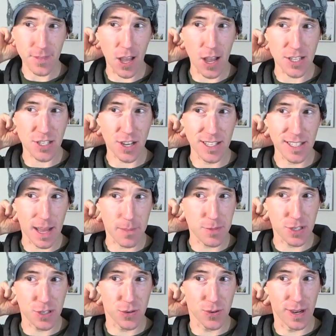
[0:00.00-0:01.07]
I signed up
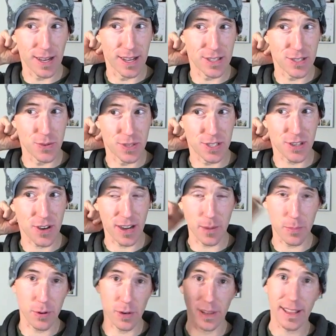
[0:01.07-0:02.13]
to a site, and I
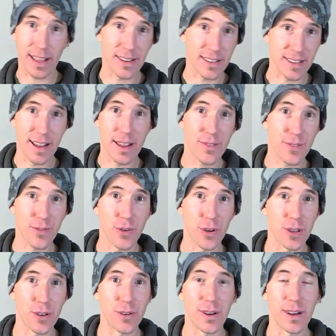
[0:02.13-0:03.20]
put a link underneath for
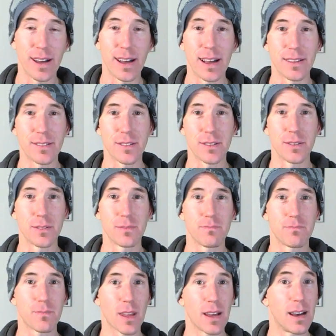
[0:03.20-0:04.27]
you to
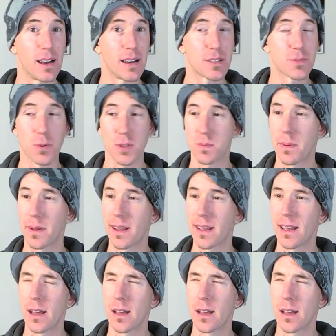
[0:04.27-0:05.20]
sports betting.